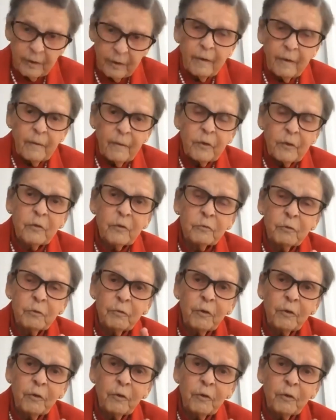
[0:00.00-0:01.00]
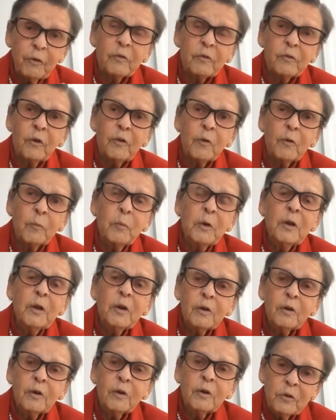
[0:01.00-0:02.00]
This is reflections on the
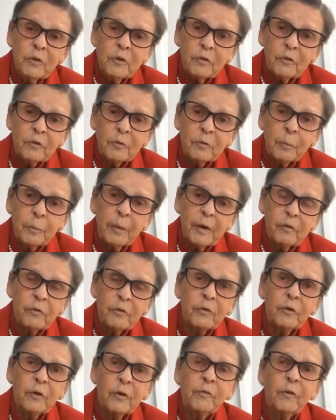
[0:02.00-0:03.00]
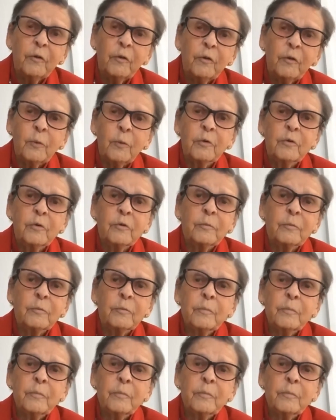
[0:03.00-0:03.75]
meaning of Jesus by his early followers.